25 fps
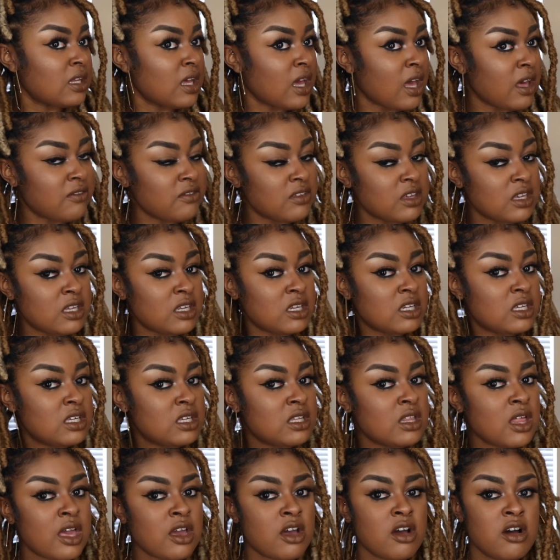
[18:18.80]
have any
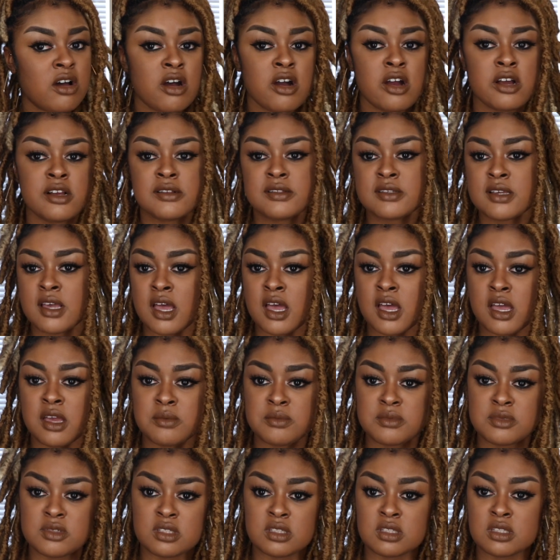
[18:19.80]
like hard
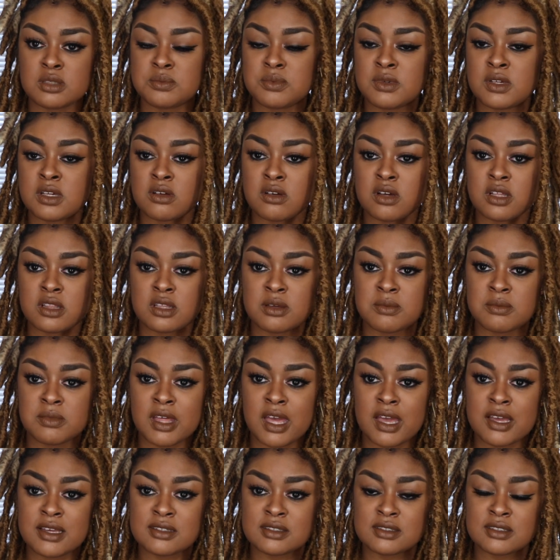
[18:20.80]
time sleeping on them
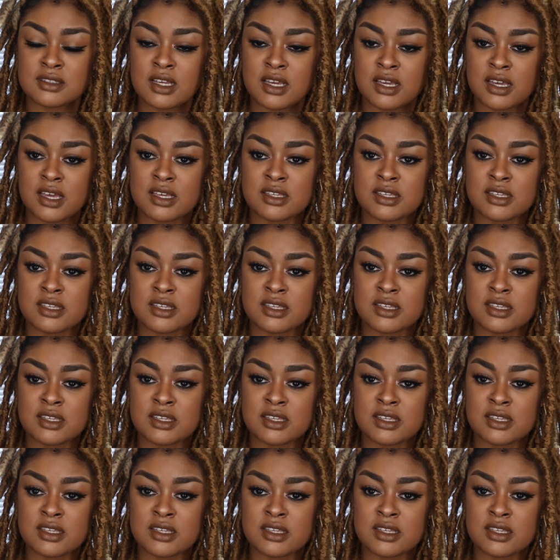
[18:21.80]
last night.